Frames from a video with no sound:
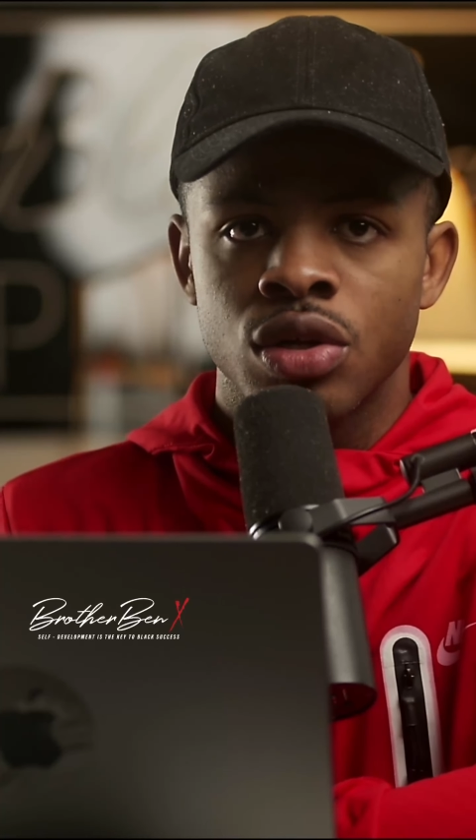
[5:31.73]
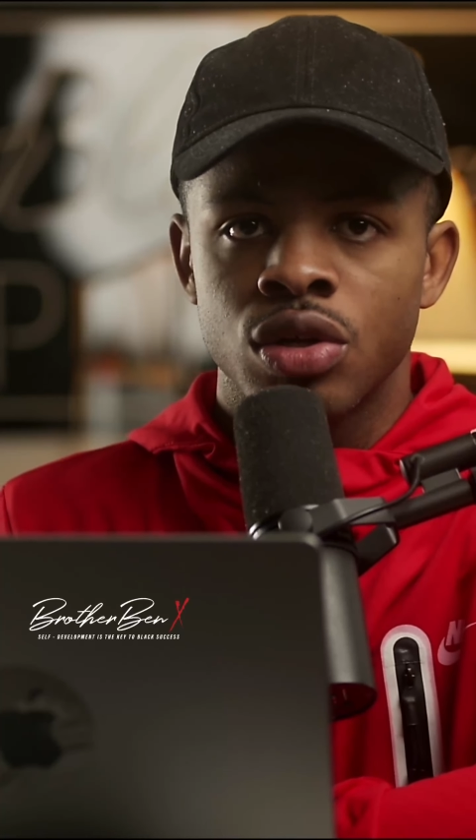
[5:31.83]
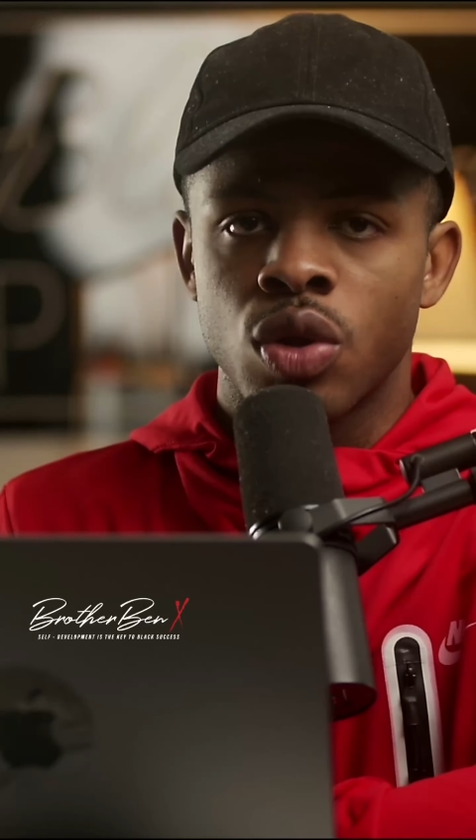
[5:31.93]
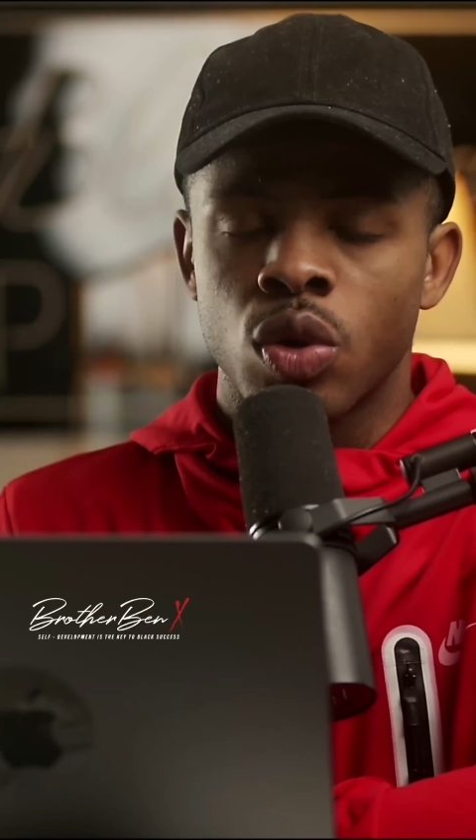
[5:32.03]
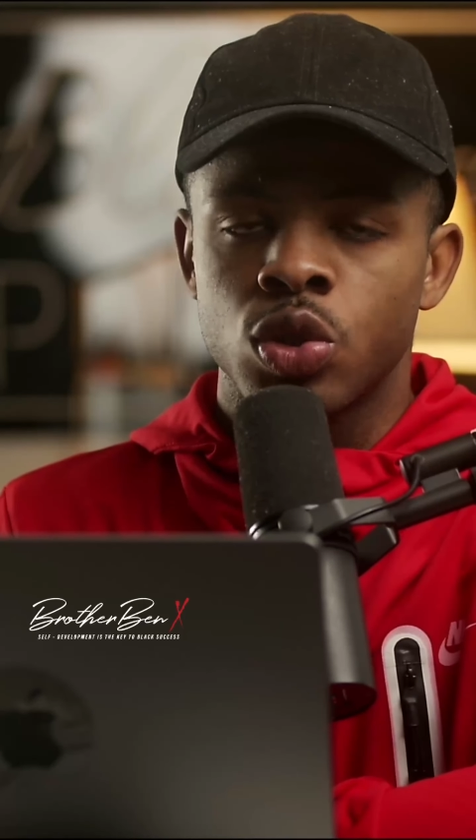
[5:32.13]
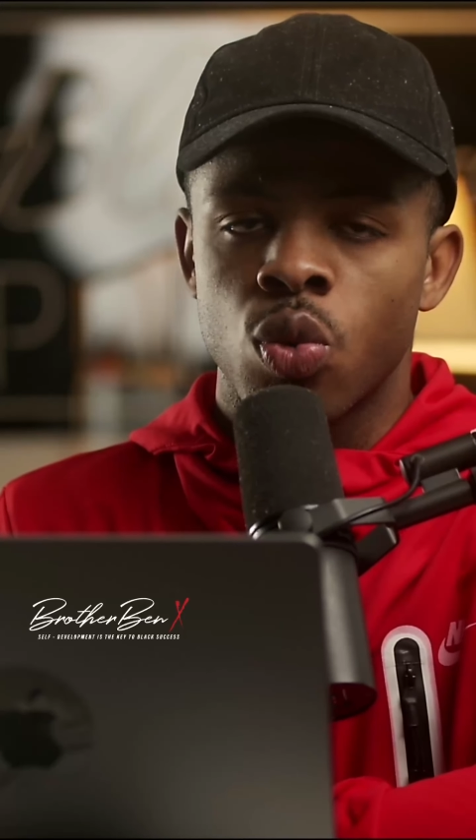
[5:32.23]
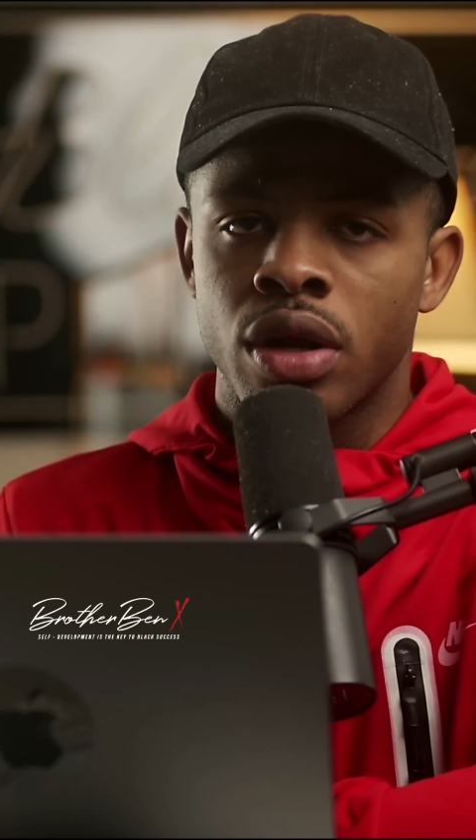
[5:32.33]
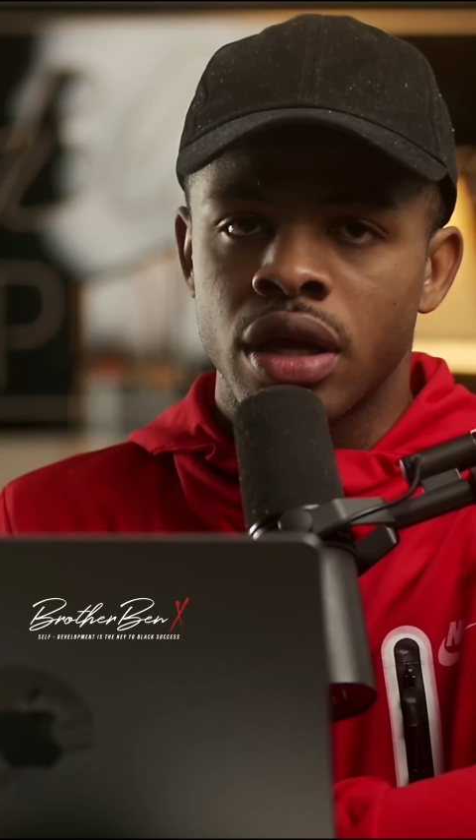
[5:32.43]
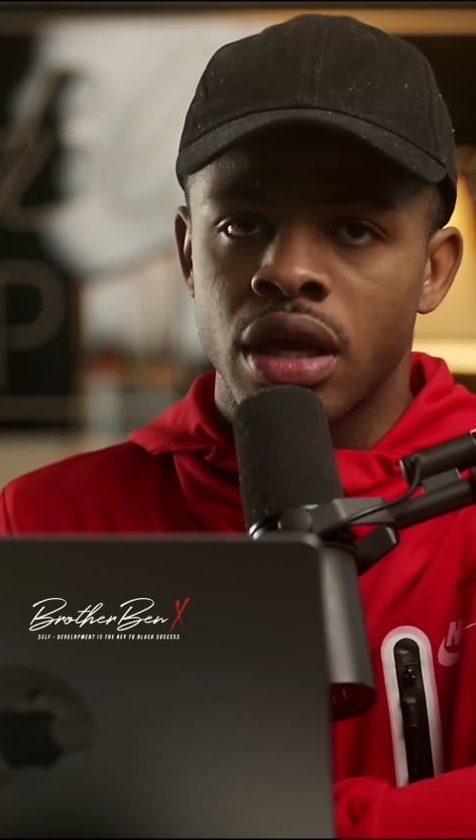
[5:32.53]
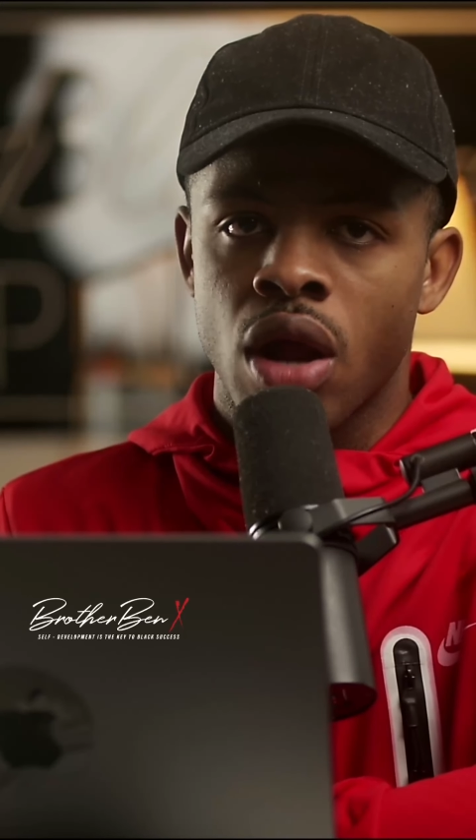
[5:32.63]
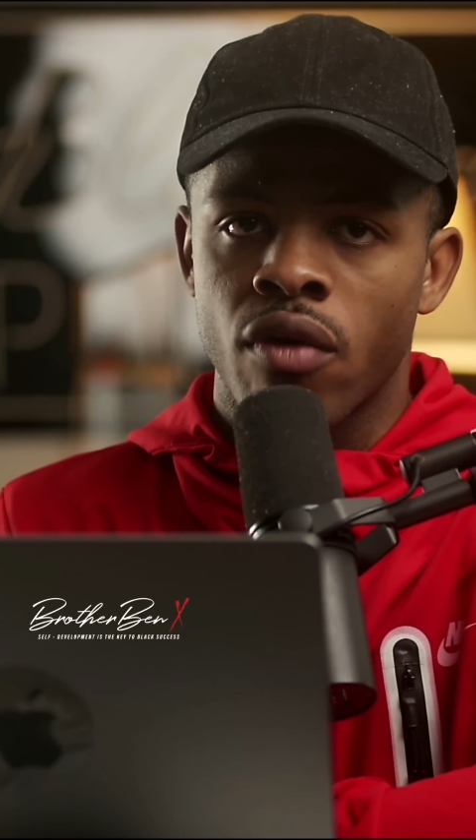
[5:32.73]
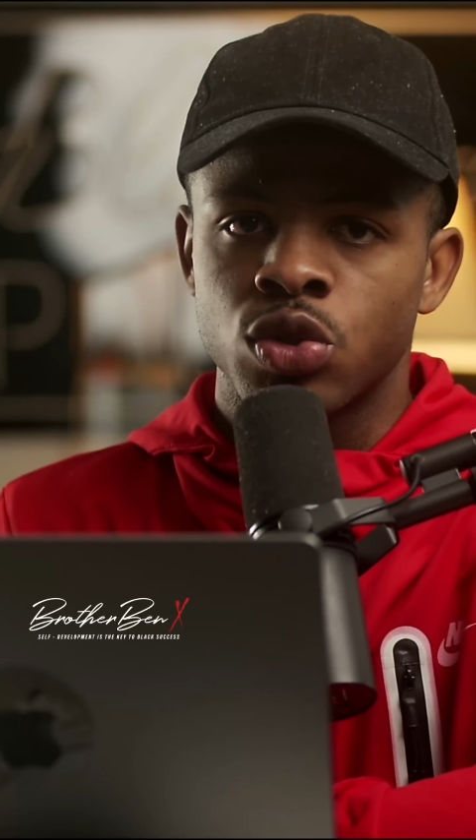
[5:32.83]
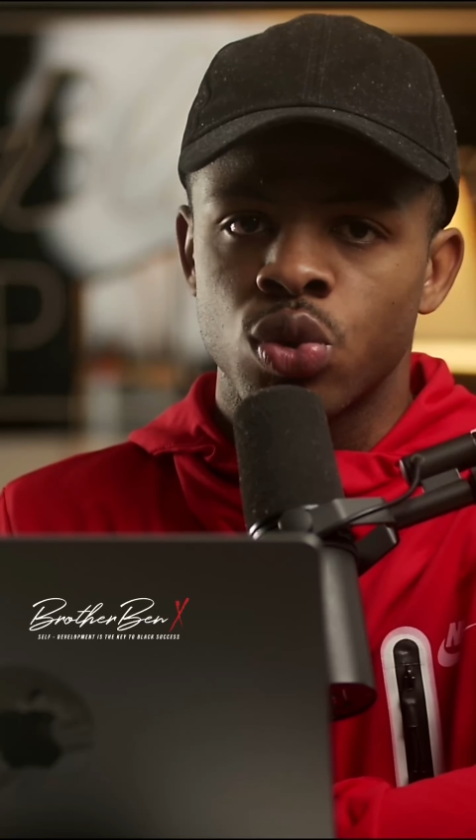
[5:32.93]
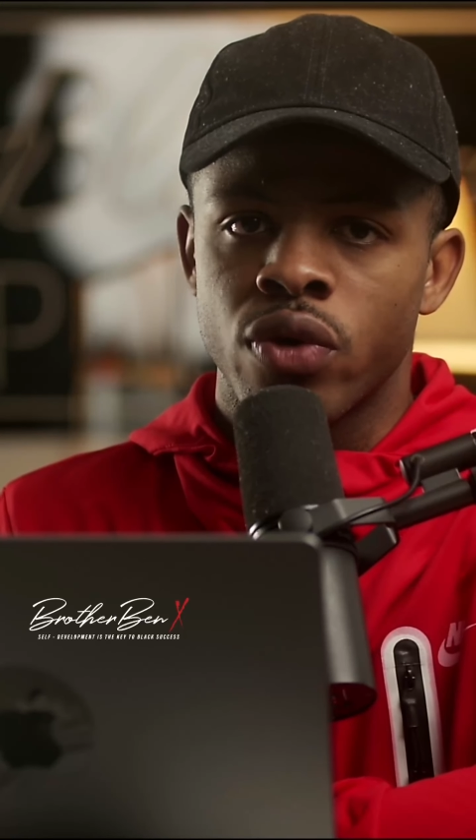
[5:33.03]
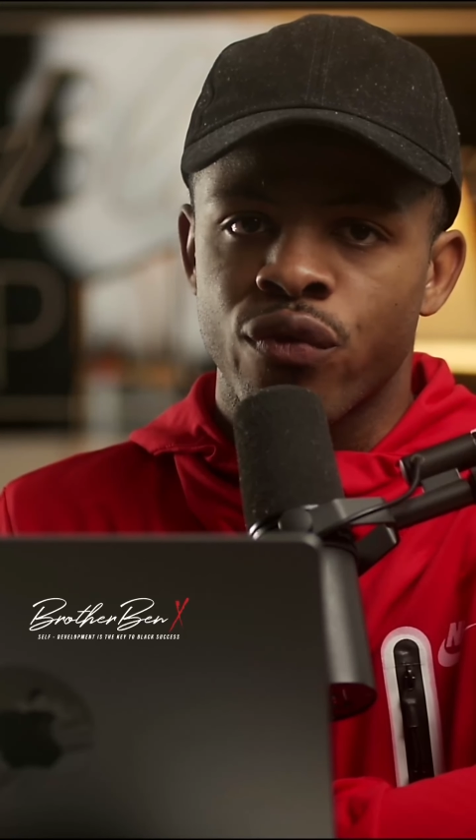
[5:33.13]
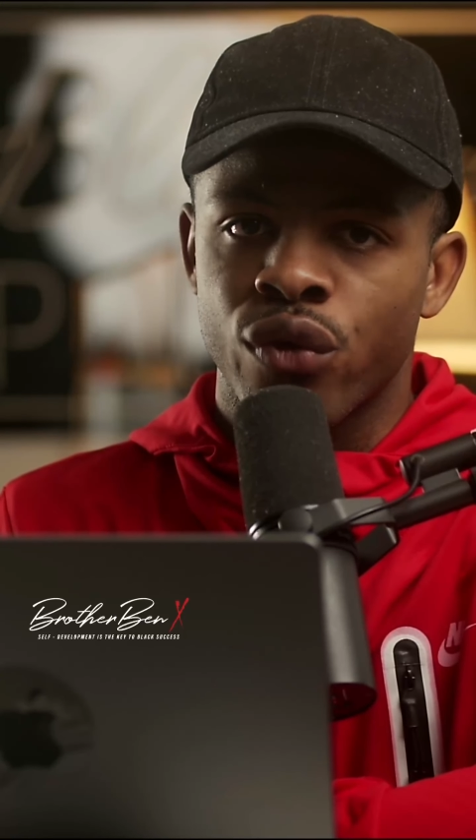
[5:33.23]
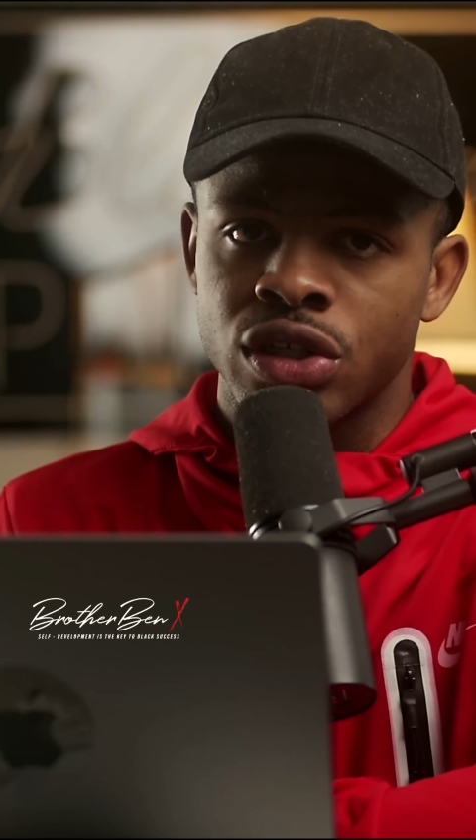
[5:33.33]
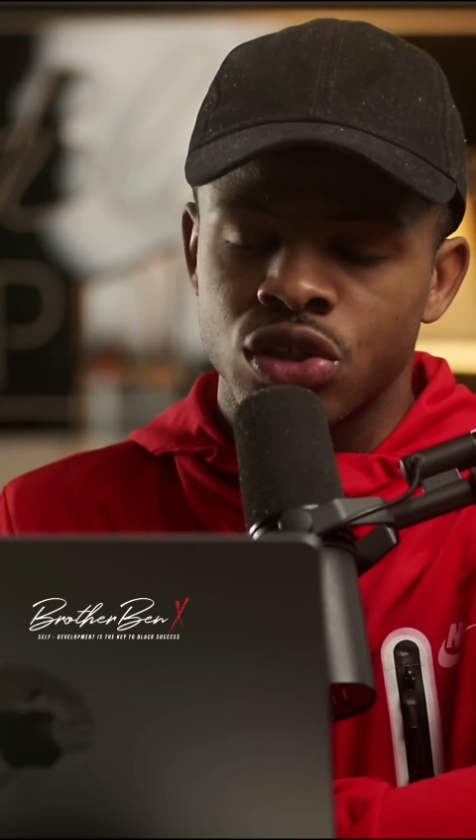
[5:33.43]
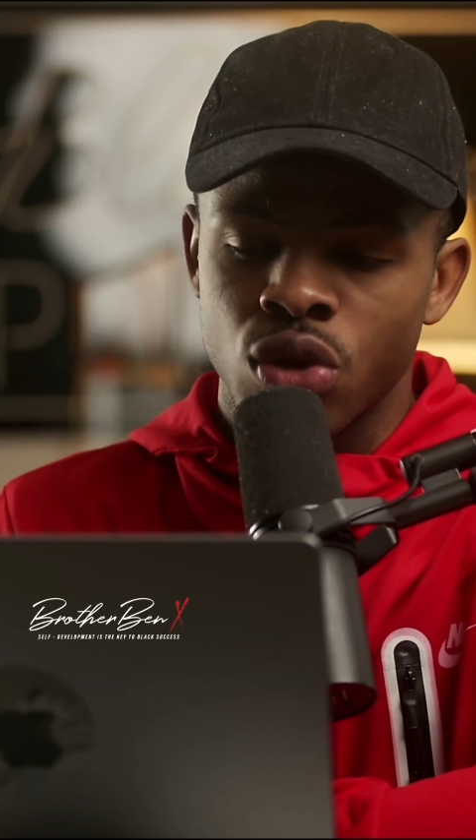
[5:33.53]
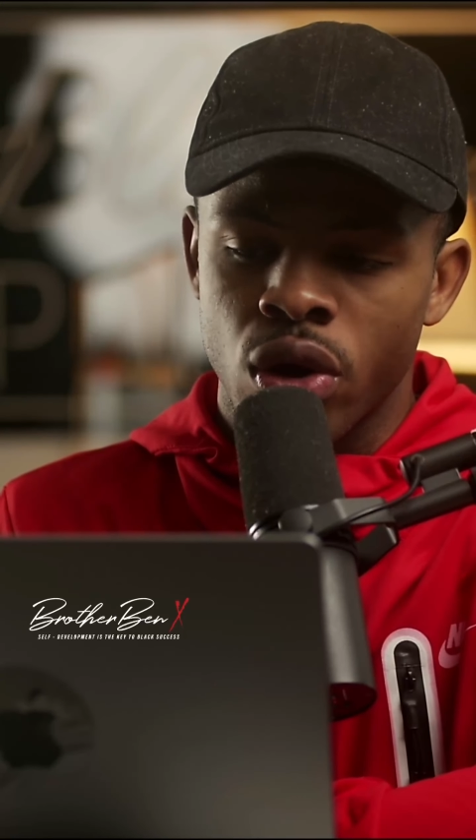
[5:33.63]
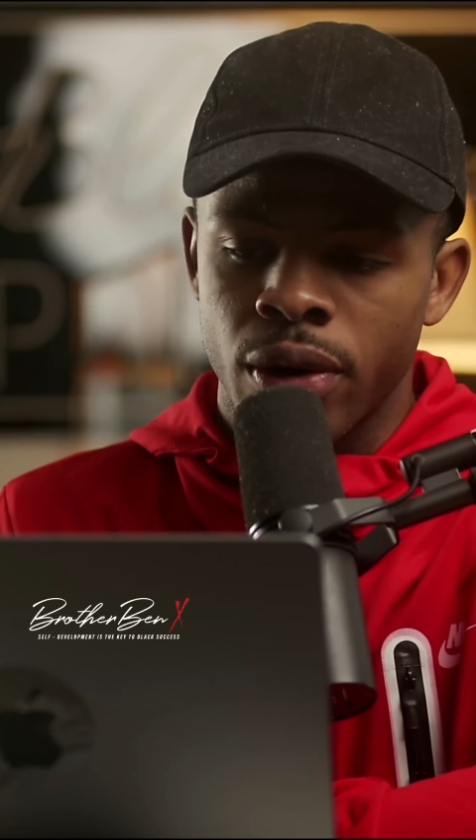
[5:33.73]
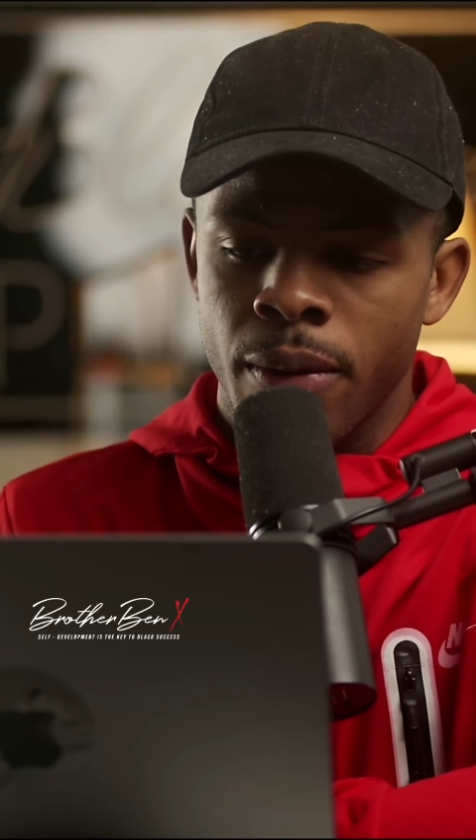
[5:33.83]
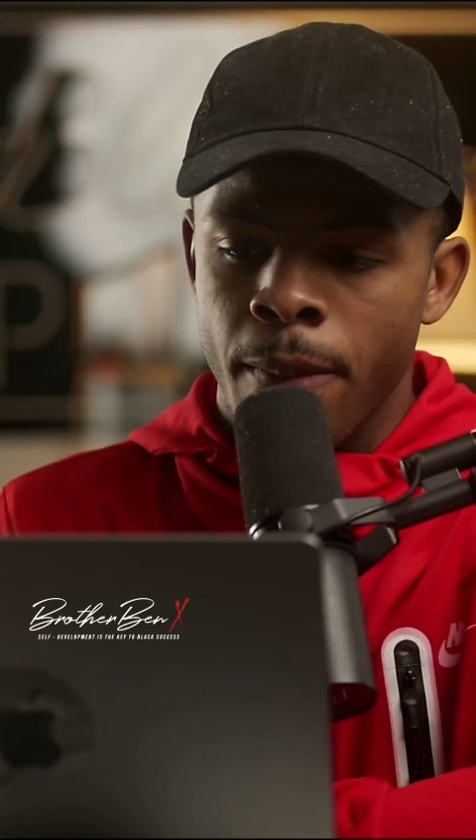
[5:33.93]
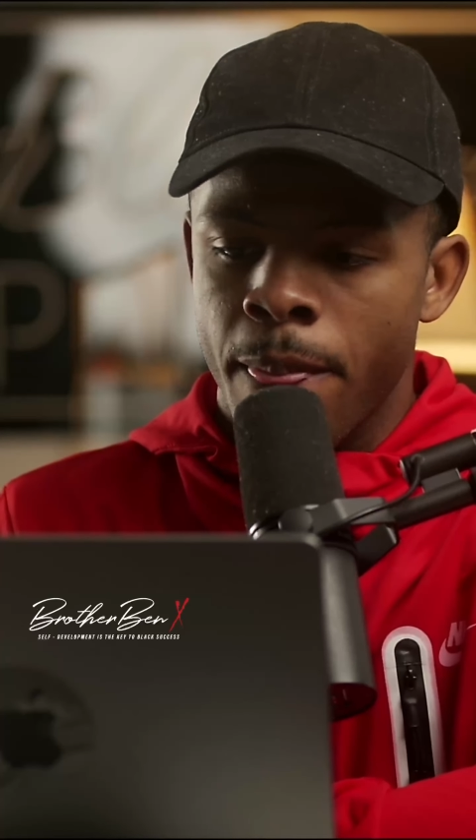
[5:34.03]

those who want to get off to a fresh start